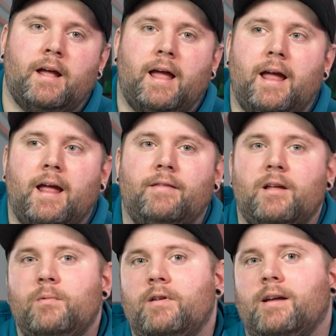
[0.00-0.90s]
And
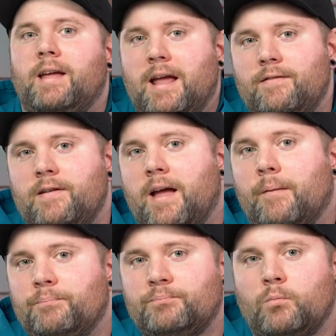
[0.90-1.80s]
then we've got K V
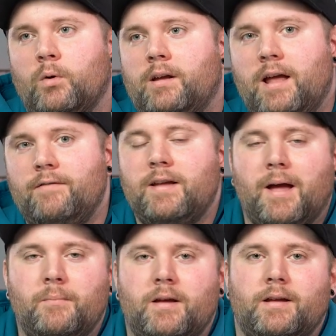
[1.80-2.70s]
M. What K V
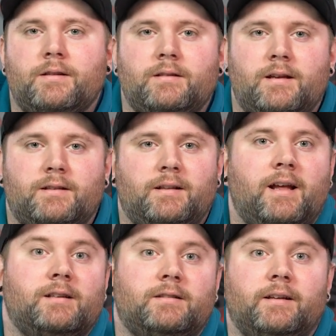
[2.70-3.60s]
M is, is it
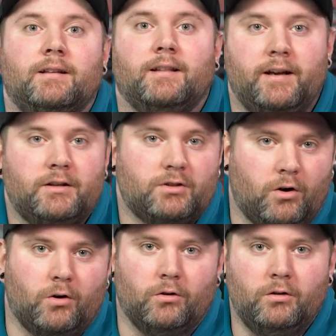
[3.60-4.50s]
takes the Linux
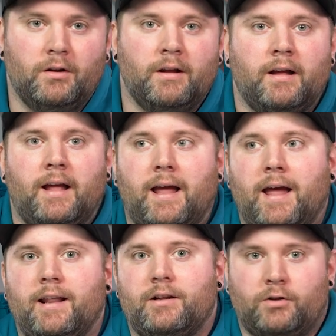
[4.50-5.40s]
kernel
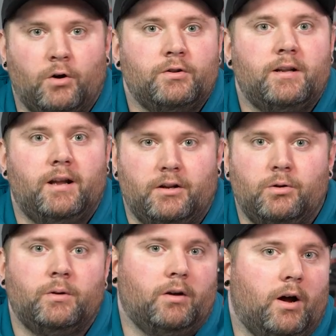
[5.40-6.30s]
and it turns it
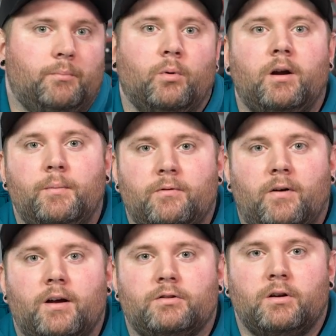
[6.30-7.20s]
into a type one
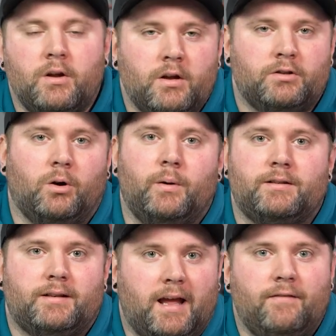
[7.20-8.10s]
hypervisor. So
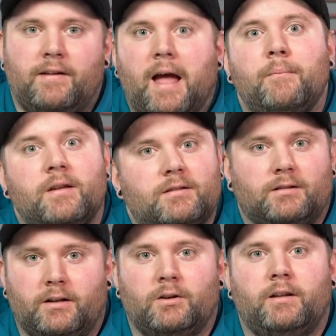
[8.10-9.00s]
it's K V M is
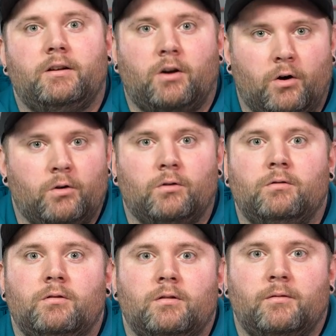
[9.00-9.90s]
literally
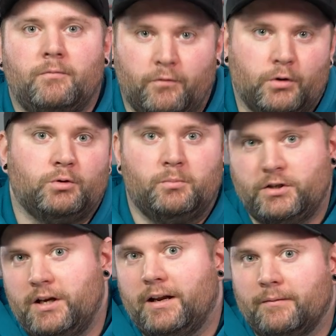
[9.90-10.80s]
kernel virtual
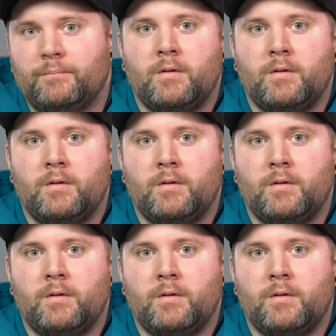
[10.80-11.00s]
machine.